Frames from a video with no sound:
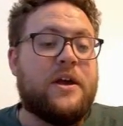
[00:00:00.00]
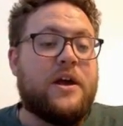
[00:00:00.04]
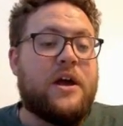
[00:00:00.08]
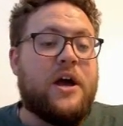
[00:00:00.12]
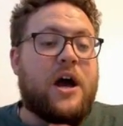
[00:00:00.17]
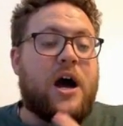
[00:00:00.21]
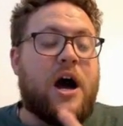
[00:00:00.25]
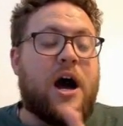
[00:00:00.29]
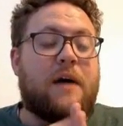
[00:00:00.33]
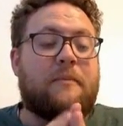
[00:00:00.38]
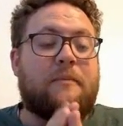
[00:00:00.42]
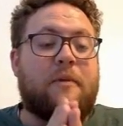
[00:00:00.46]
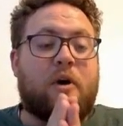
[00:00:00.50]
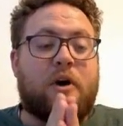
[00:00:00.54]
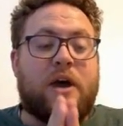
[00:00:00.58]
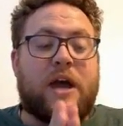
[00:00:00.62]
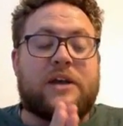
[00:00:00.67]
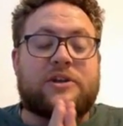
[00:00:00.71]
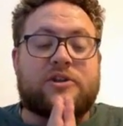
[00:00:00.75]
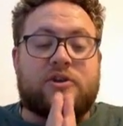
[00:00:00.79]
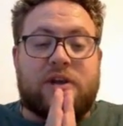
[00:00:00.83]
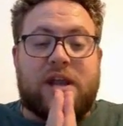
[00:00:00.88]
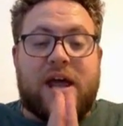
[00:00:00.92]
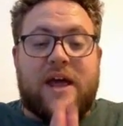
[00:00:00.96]
um, okay,
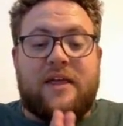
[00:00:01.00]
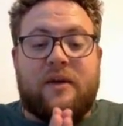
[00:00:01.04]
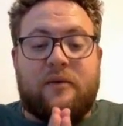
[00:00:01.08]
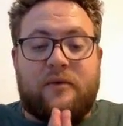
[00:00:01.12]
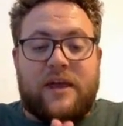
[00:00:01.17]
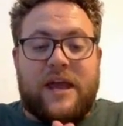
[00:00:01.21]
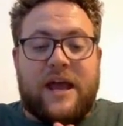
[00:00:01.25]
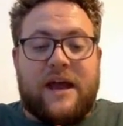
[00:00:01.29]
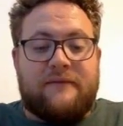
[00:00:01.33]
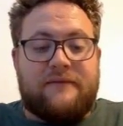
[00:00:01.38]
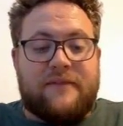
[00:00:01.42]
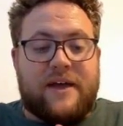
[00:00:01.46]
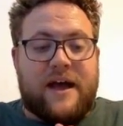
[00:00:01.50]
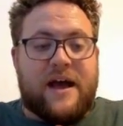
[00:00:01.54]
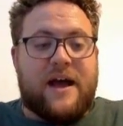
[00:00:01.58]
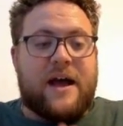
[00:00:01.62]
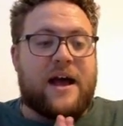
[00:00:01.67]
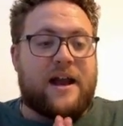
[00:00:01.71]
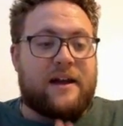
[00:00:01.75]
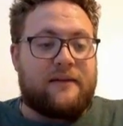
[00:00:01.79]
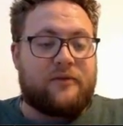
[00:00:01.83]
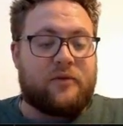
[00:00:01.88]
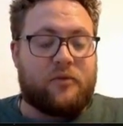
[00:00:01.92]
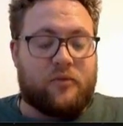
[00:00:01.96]
so now that we have that
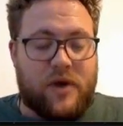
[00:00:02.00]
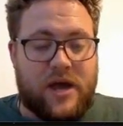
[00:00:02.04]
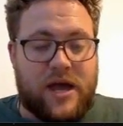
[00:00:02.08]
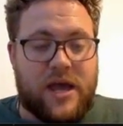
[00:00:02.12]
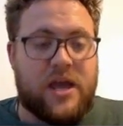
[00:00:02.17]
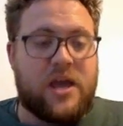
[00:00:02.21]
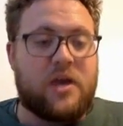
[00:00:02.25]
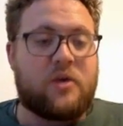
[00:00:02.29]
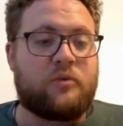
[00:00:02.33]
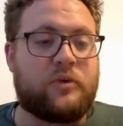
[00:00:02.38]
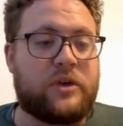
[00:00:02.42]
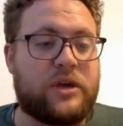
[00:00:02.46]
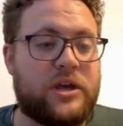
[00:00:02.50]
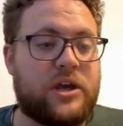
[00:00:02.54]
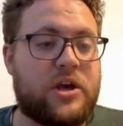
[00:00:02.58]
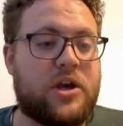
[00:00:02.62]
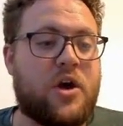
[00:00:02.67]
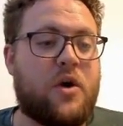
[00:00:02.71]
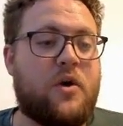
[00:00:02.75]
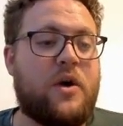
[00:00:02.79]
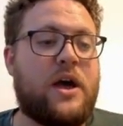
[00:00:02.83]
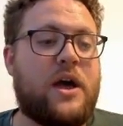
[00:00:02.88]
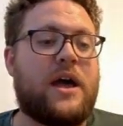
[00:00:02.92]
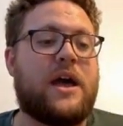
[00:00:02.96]
out of the way, we can
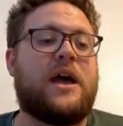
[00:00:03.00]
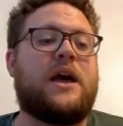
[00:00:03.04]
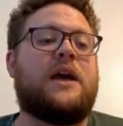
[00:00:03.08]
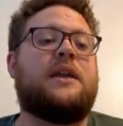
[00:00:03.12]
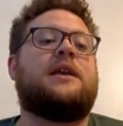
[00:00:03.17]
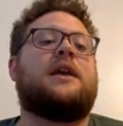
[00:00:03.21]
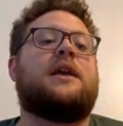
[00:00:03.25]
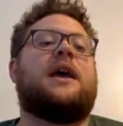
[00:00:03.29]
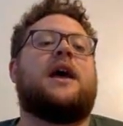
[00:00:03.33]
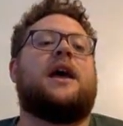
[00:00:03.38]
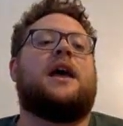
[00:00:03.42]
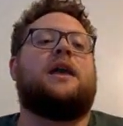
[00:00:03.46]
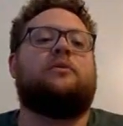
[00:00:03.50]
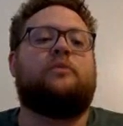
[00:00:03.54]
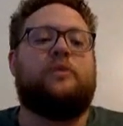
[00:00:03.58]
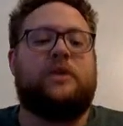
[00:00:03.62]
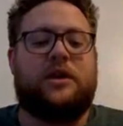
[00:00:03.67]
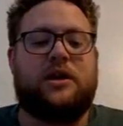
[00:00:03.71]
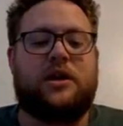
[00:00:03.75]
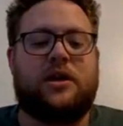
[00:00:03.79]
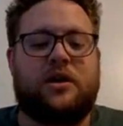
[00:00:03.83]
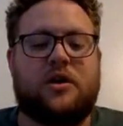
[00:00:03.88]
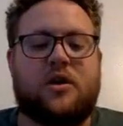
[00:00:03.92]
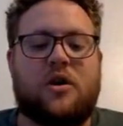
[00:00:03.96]
go ahead and we
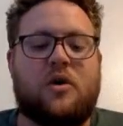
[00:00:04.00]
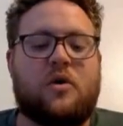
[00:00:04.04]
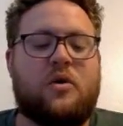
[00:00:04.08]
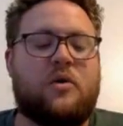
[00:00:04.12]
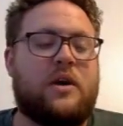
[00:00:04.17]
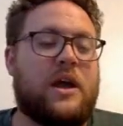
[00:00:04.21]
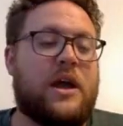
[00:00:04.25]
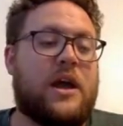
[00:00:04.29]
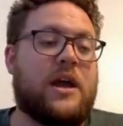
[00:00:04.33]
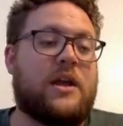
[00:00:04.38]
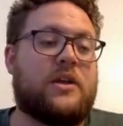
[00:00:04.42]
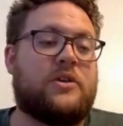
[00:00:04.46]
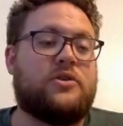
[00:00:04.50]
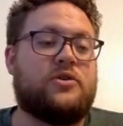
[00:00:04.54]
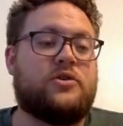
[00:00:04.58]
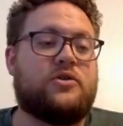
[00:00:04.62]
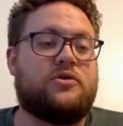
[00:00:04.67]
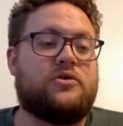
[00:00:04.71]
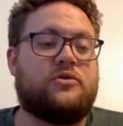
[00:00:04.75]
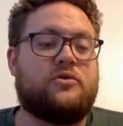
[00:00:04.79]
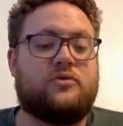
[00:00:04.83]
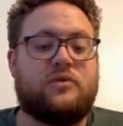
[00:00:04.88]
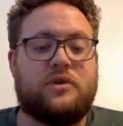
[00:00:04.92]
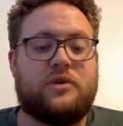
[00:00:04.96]
can go and
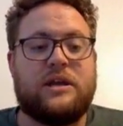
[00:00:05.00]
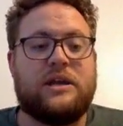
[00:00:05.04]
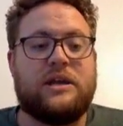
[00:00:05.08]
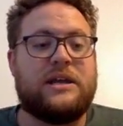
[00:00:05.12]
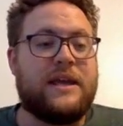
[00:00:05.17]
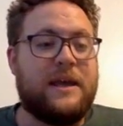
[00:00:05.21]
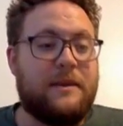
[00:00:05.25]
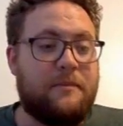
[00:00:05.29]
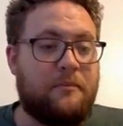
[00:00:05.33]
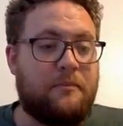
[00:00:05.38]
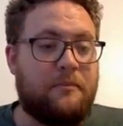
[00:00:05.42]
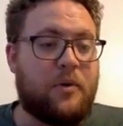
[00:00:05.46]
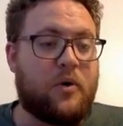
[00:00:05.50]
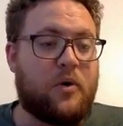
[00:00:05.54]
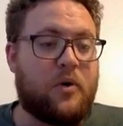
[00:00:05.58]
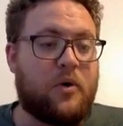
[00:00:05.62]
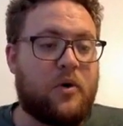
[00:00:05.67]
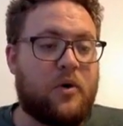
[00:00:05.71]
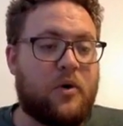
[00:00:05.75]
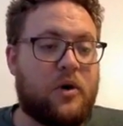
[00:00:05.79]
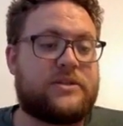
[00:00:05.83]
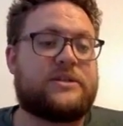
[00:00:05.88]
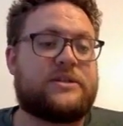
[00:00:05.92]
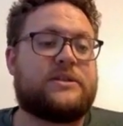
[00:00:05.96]
do
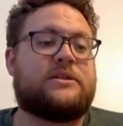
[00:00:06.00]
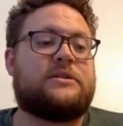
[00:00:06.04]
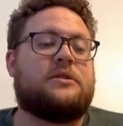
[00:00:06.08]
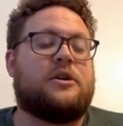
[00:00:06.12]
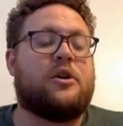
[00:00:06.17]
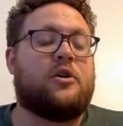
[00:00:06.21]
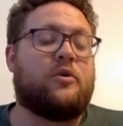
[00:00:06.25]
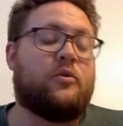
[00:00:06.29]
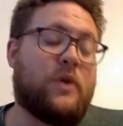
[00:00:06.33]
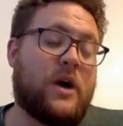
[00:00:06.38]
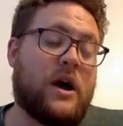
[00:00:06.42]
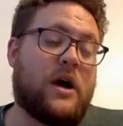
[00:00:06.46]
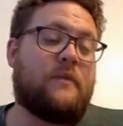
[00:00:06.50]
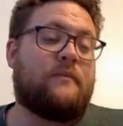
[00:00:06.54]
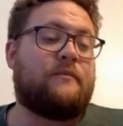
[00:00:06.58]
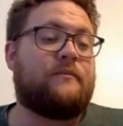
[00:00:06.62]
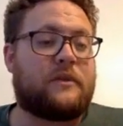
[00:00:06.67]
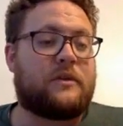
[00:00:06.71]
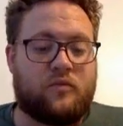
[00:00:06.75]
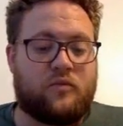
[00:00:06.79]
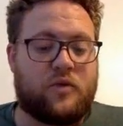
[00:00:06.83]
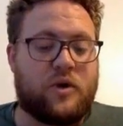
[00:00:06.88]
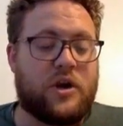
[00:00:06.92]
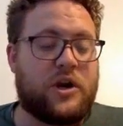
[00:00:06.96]
import, or well,
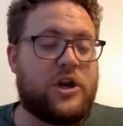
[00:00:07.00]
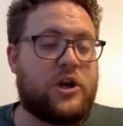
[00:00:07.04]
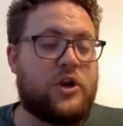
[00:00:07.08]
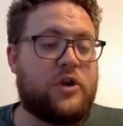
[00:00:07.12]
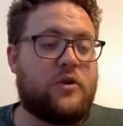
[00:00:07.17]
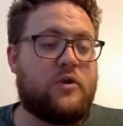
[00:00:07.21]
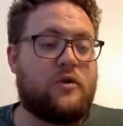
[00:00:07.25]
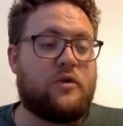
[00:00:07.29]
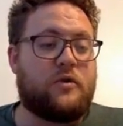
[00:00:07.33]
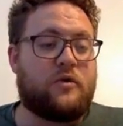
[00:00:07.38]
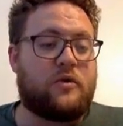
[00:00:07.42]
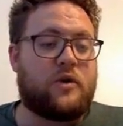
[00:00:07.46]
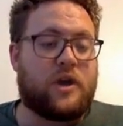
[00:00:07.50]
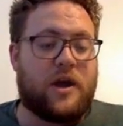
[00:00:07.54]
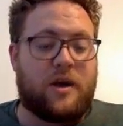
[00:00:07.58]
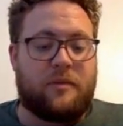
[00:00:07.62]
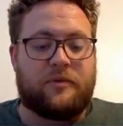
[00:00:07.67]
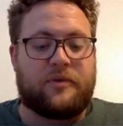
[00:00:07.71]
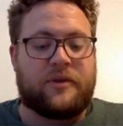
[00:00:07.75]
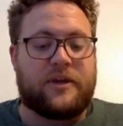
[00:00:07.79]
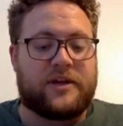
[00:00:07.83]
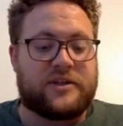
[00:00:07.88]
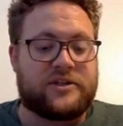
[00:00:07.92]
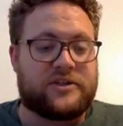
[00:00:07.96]
we're gonna do a couple
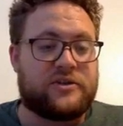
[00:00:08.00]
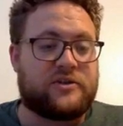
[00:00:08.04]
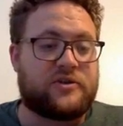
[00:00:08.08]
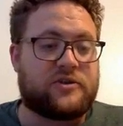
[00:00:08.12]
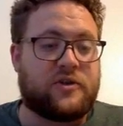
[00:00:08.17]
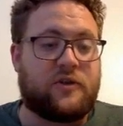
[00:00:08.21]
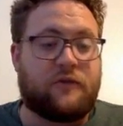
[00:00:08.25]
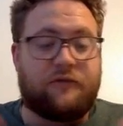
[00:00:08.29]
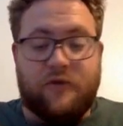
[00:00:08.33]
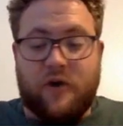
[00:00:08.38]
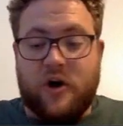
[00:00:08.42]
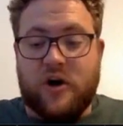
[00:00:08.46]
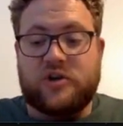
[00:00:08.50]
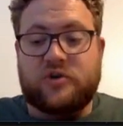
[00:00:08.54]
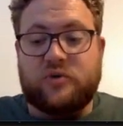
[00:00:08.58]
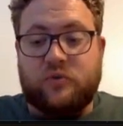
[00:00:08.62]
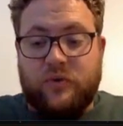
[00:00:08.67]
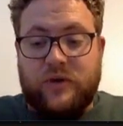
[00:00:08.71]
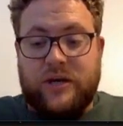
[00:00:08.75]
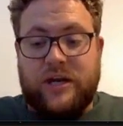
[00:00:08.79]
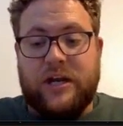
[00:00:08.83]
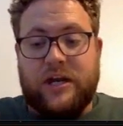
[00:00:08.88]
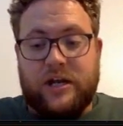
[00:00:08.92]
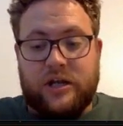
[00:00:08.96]
things. So first,
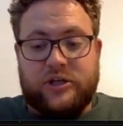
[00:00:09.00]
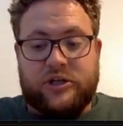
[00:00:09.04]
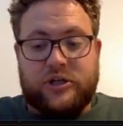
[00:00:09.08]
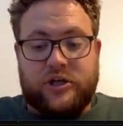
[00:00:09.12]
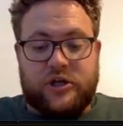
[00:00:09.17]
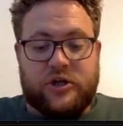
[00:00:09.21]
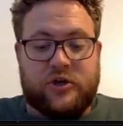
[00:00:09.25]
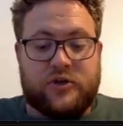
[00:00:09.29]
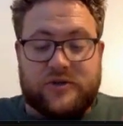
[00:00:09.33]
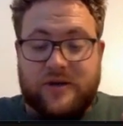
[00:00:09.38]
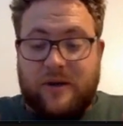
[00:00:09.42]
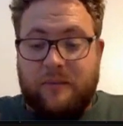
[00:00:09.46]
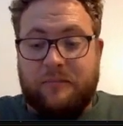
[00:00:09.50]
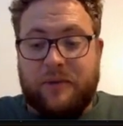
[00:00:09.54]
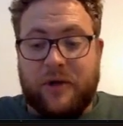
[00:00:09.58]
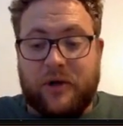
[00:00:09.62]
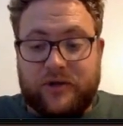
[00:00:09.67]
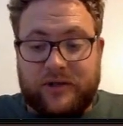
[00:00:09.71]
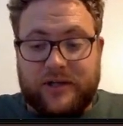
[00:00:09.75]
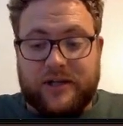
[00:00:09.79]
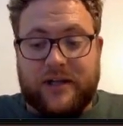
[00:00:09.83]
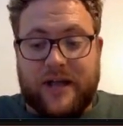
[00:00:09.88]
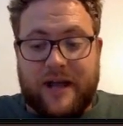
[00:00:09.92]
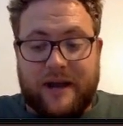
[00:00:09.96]
we need to use a
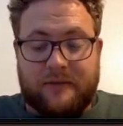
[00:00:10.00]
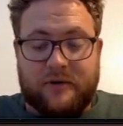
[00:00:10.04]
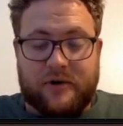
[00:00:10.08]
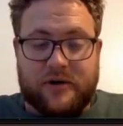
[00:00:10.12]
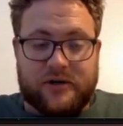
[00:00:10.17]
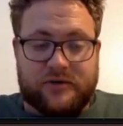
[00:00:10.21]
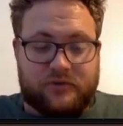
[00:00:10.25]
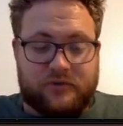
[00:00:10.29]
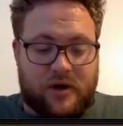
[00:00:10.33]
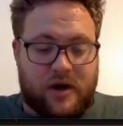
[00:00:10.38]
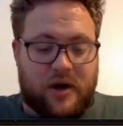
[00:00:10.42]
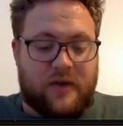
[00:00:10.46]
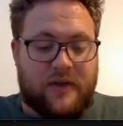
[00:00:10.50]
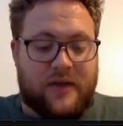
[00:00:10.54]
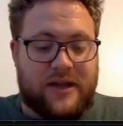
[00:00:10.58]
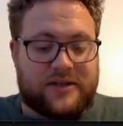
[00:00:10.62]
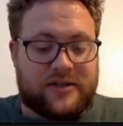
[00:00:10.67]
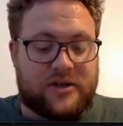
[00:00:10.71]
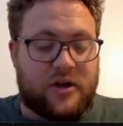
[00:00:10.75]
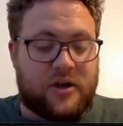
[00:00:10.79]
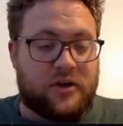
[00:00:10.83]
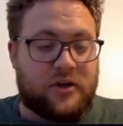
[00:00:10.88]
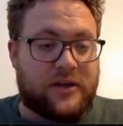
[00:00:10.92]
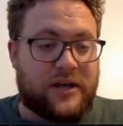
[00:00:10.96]
built-in library as well, and that's
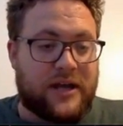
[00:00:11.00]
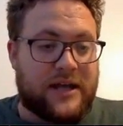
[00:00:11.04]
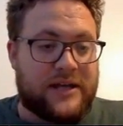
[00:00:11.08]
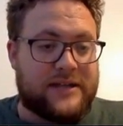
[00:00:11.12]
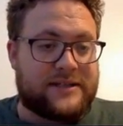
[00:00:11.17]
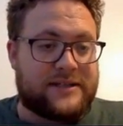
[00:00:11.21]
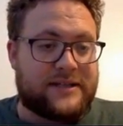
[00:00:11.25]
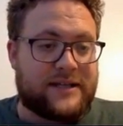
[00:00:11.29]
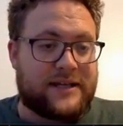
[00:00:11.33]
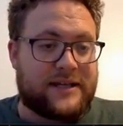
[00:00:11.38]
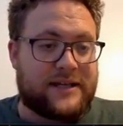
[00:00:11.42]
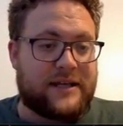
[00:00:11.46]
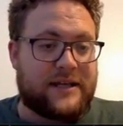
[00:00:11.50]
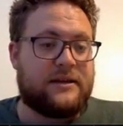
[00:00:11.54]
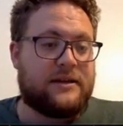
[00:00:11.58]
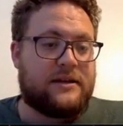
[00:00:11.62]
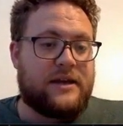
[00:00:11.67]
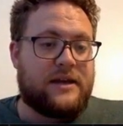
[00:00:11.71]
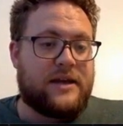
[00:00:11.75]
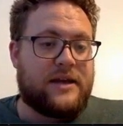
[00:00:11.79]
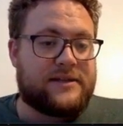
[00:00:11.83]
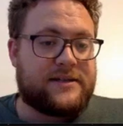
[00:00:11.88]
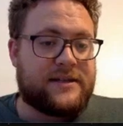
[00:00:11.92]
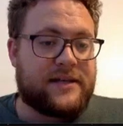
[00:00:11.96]
called async,
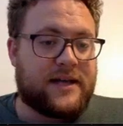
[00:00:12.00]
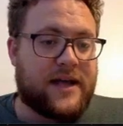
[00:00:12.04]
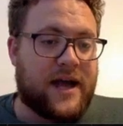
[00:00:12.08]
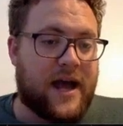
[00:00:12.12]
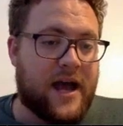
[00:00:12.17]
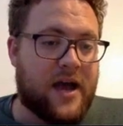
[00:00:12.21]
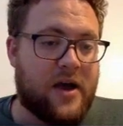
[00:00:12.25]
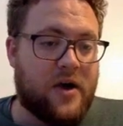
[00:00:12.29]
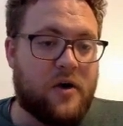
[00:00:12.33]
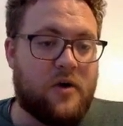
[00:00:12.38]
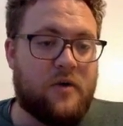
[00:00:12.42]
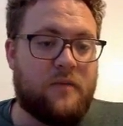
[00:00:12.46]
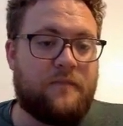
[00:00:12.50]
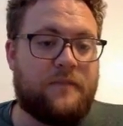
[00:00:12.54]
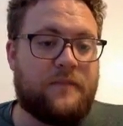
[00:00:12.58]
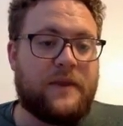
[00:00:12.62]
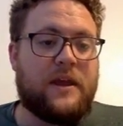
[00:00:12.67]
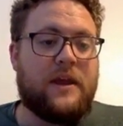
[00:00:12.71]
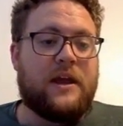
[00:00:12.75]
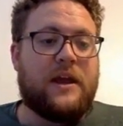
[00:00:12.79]
async IO.